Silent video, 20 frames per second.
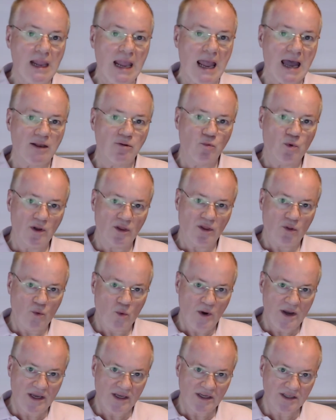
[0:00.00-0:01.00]
And one of the
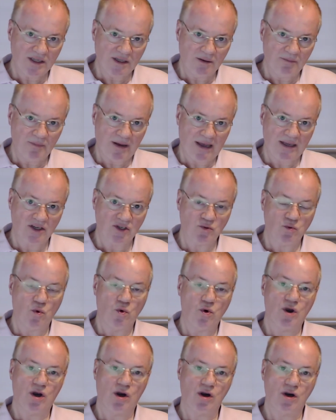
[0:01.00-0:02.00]
ways that banks
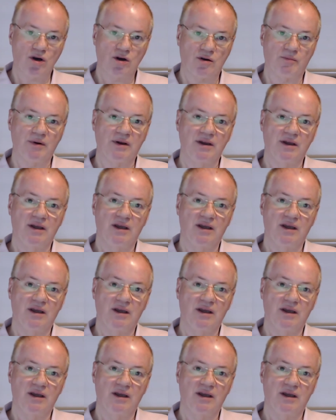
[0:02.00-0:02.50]
will curb